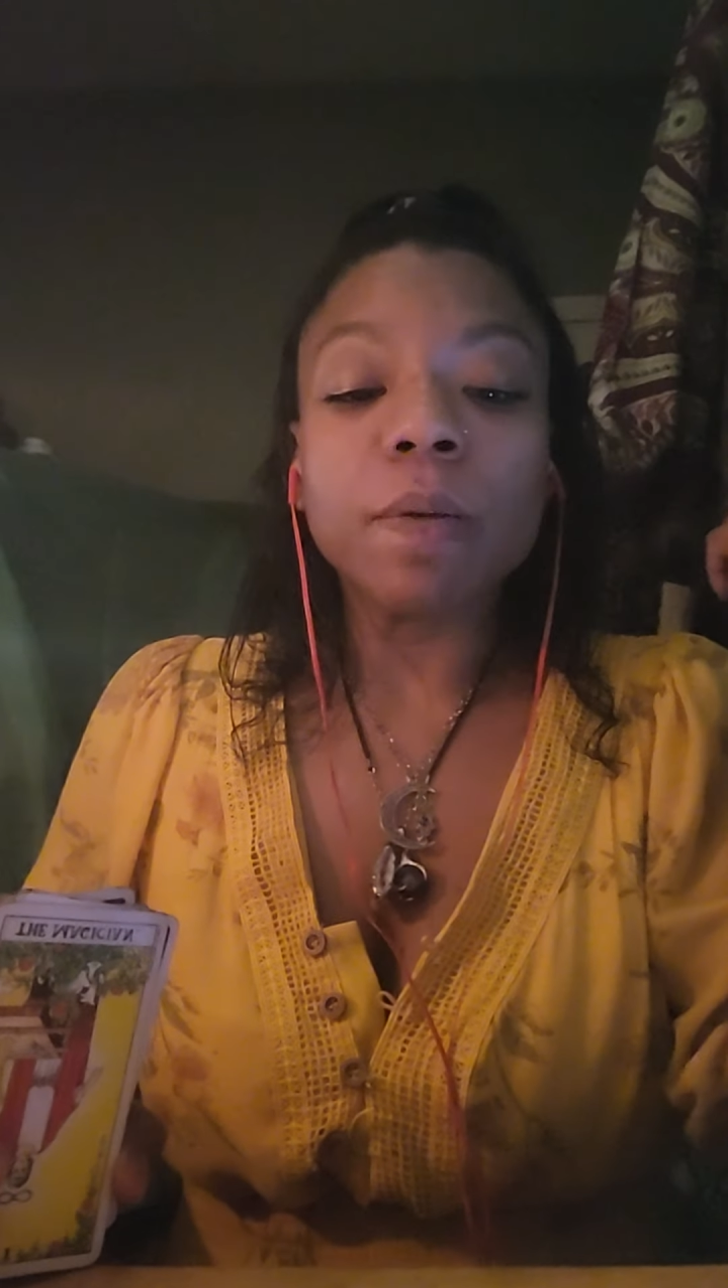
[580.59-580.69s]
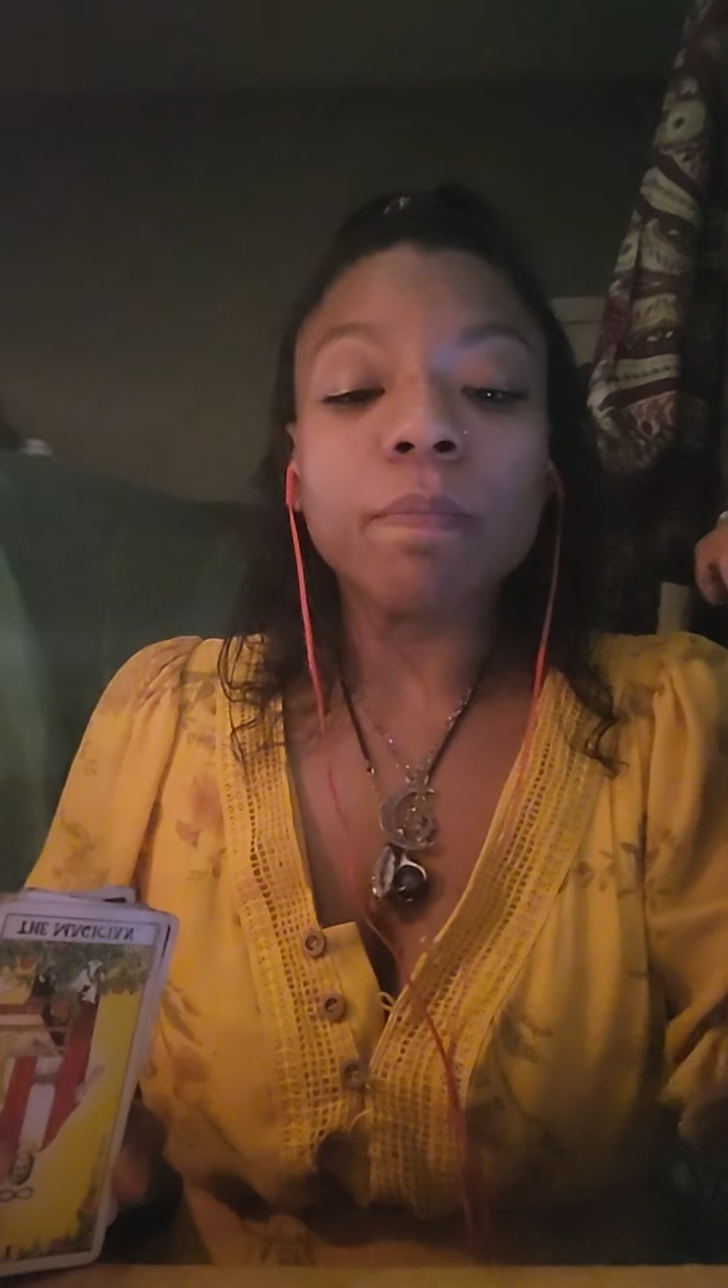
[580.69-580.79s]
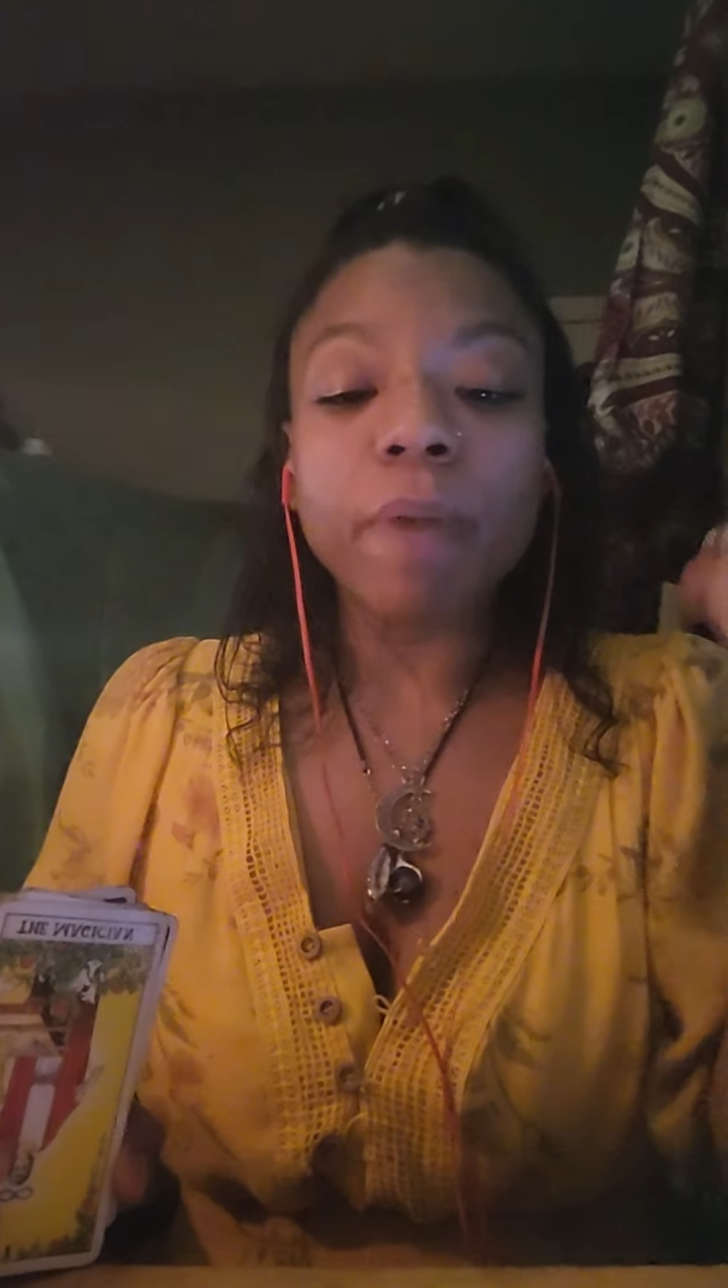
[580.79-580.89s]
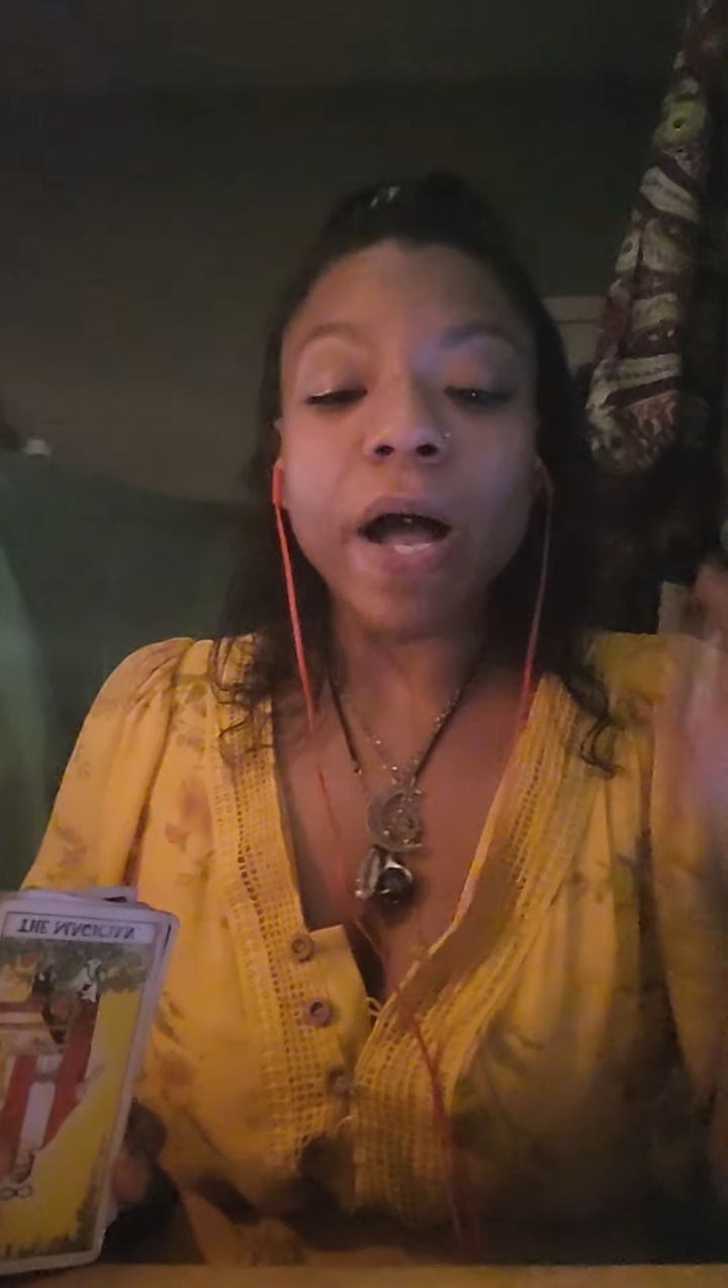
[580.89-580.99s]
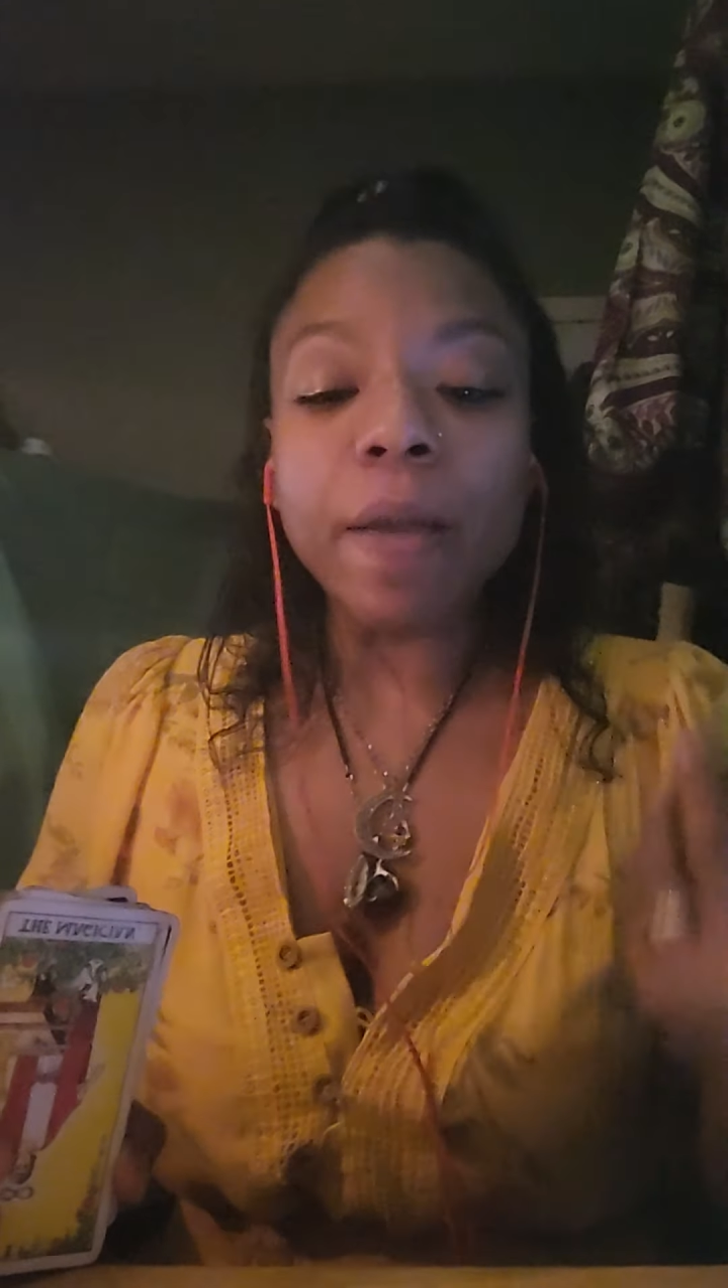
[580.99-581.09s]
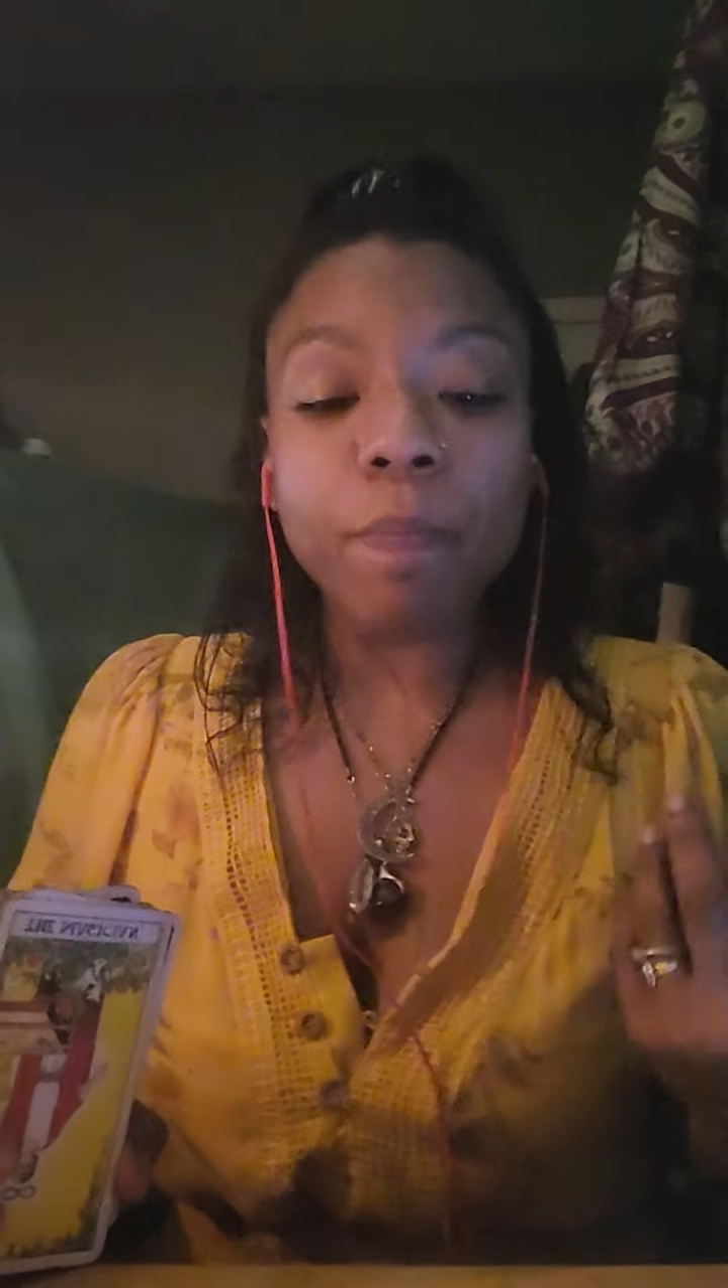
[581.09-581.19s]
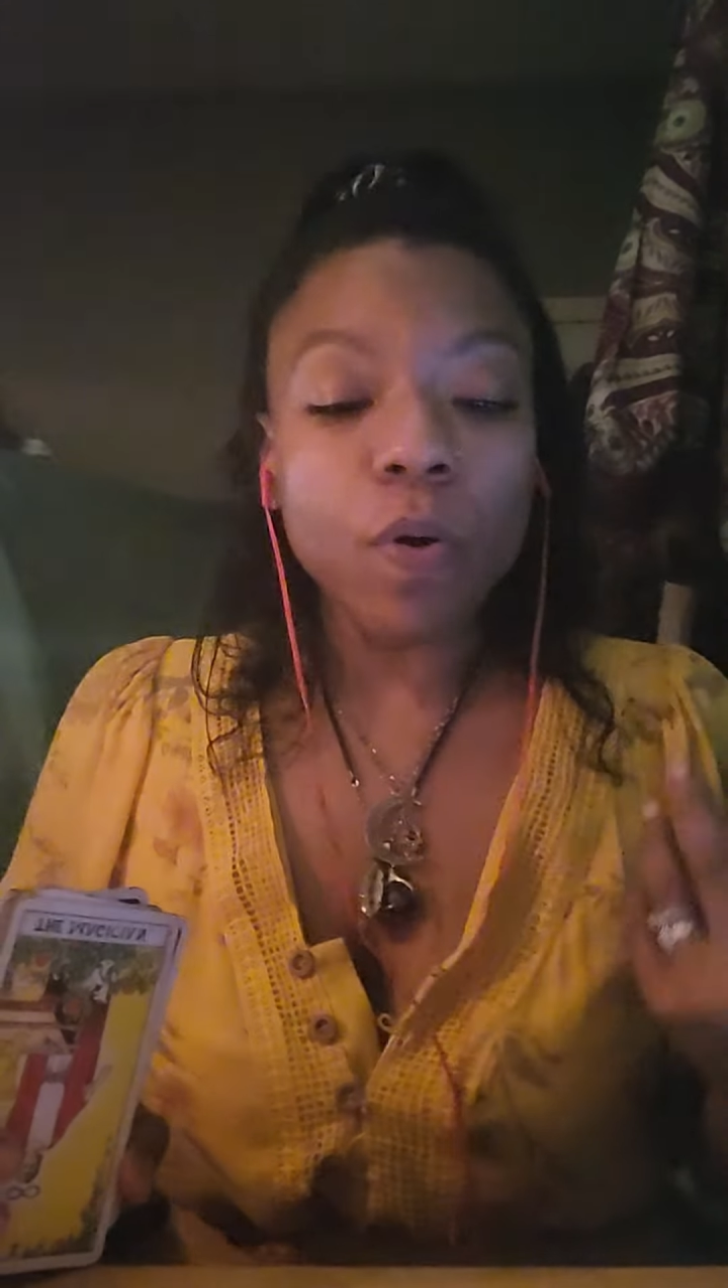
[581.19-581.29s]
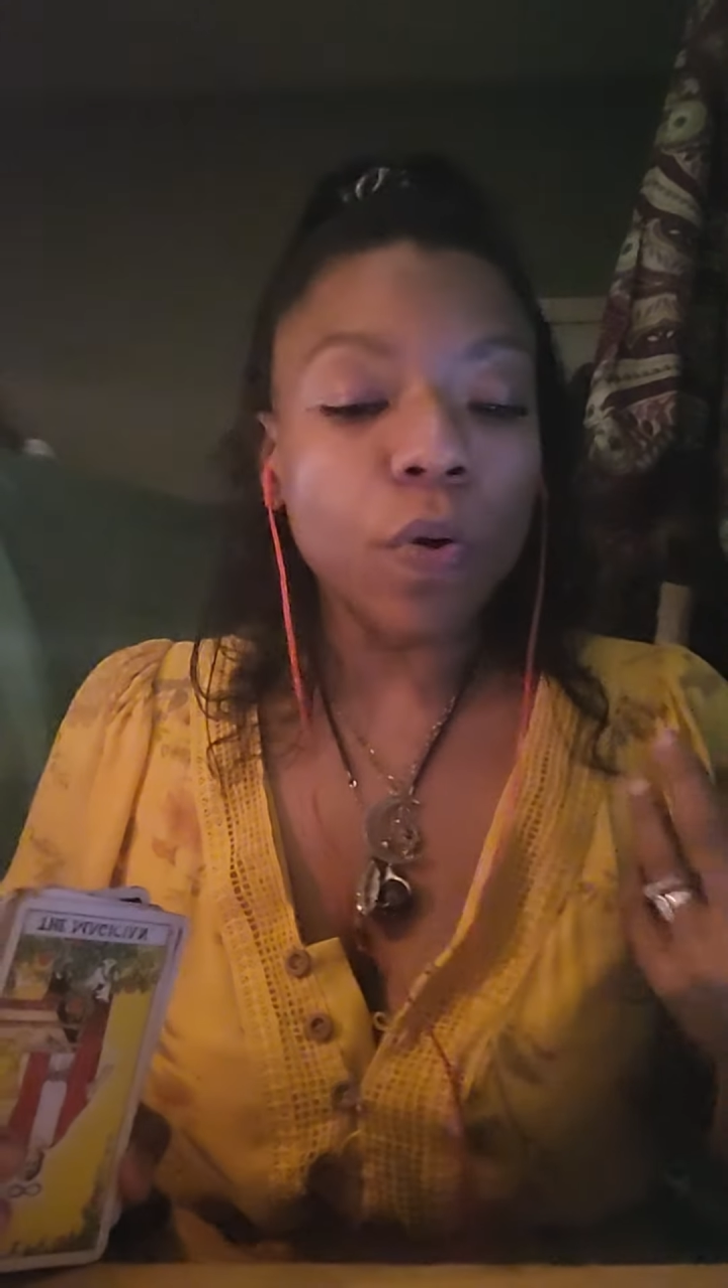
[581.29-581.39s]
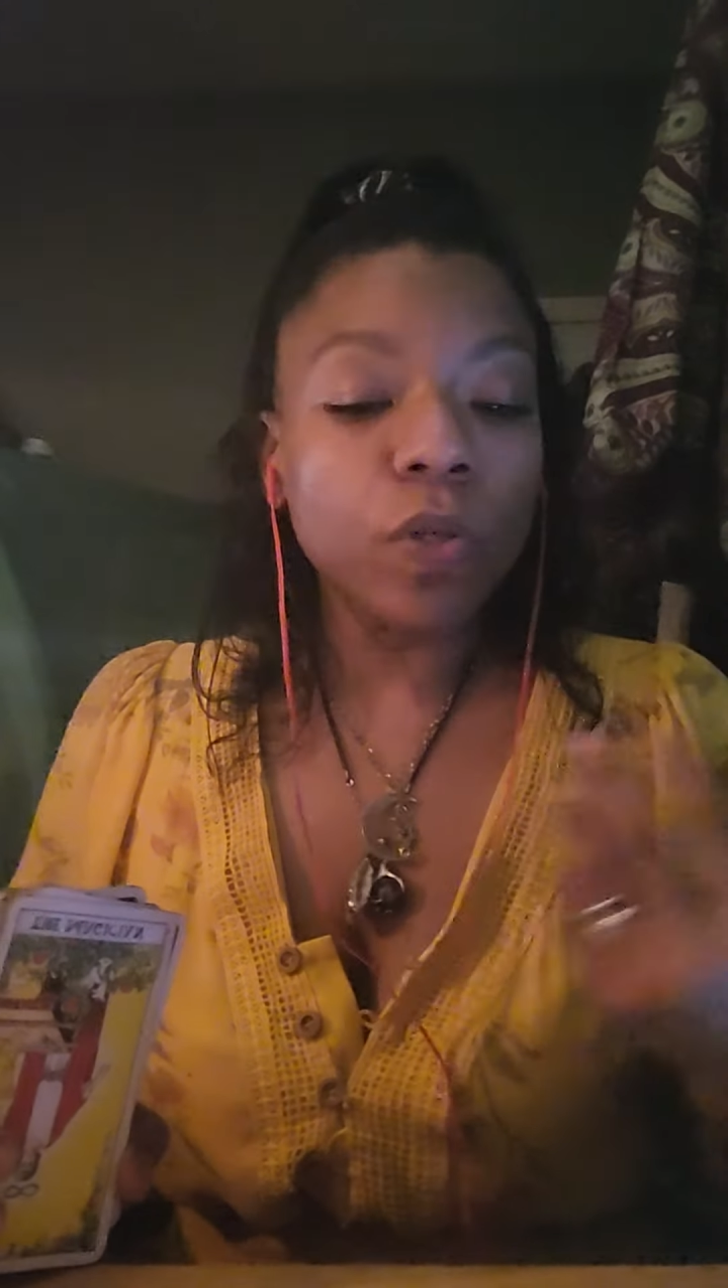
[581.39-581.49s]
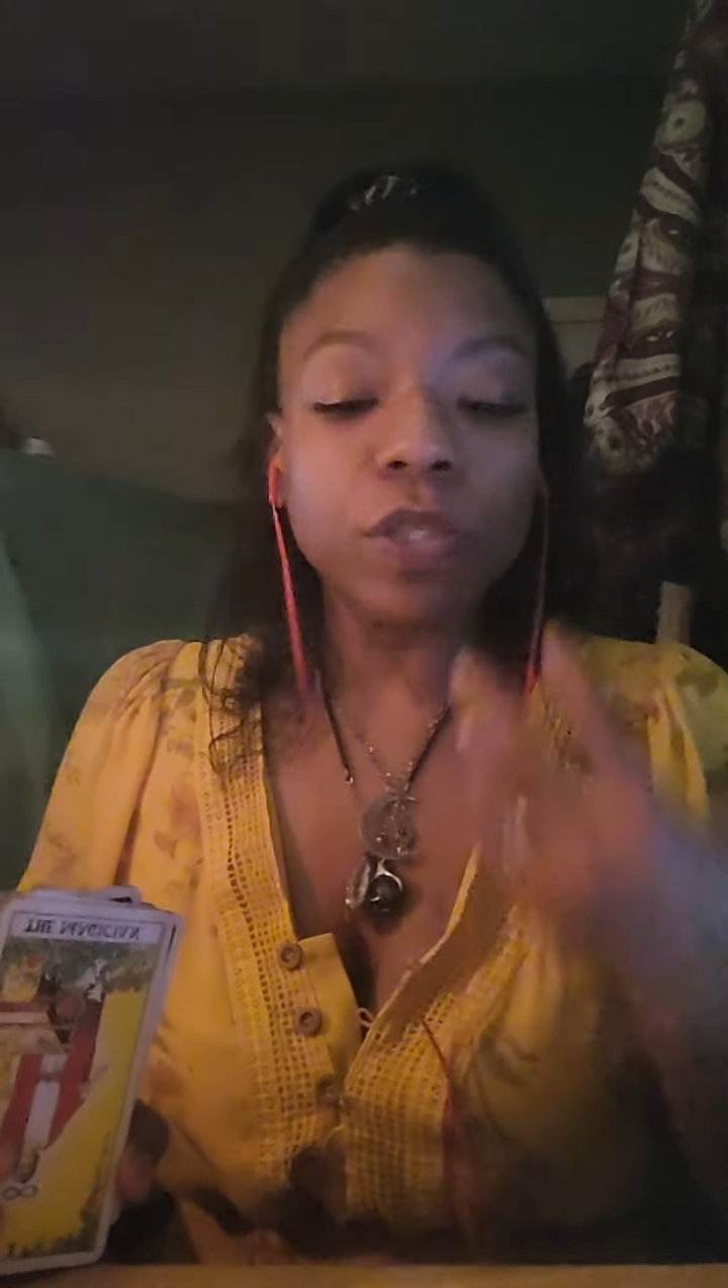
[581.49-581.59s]

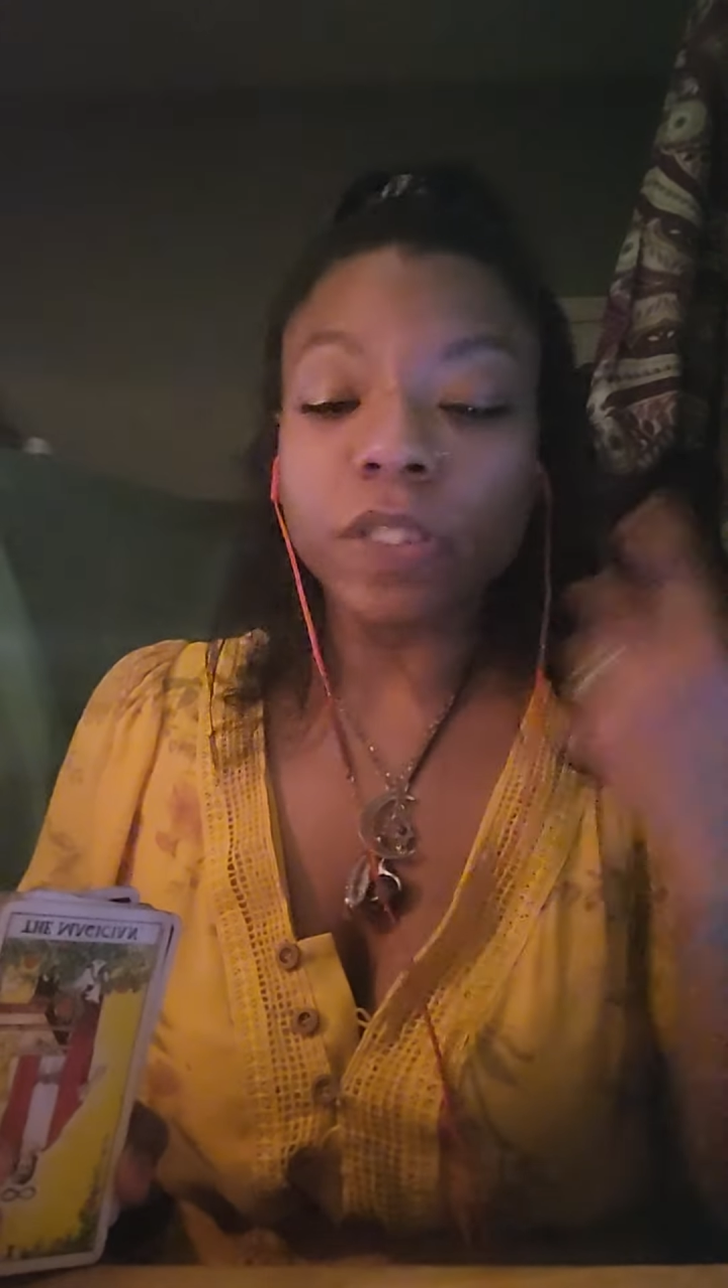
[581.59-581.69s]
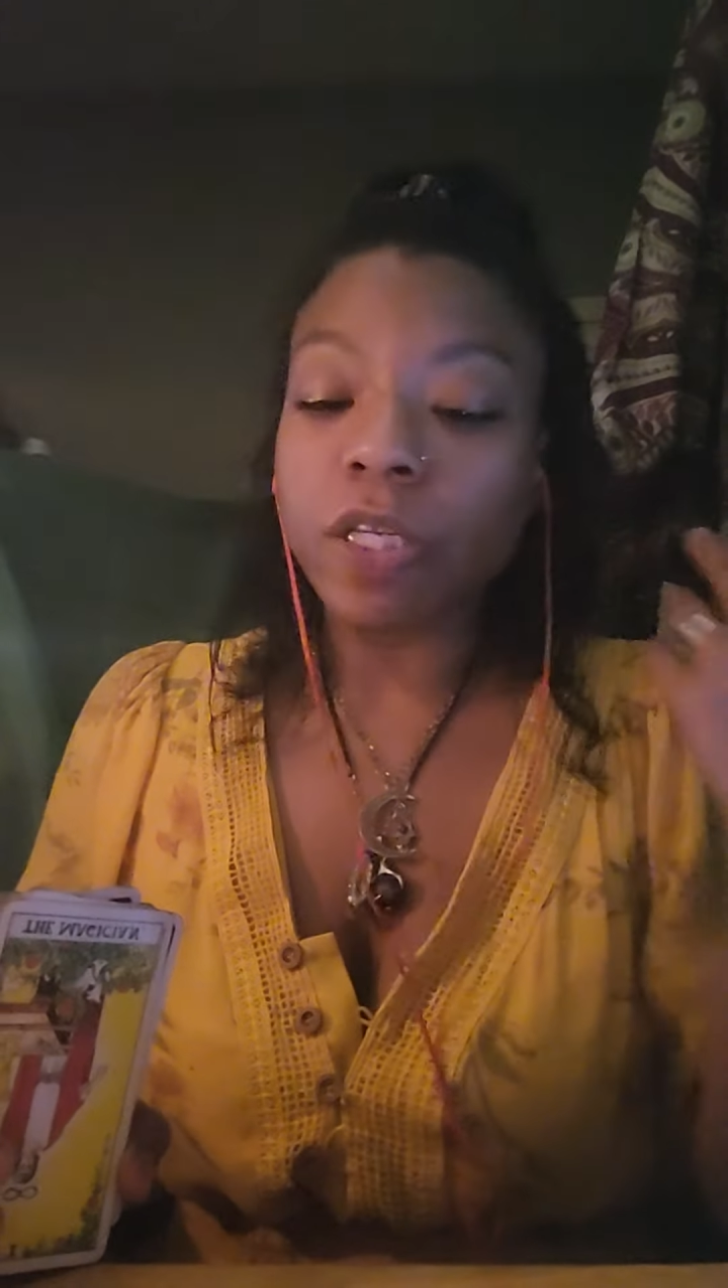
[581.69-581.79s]
bipolar.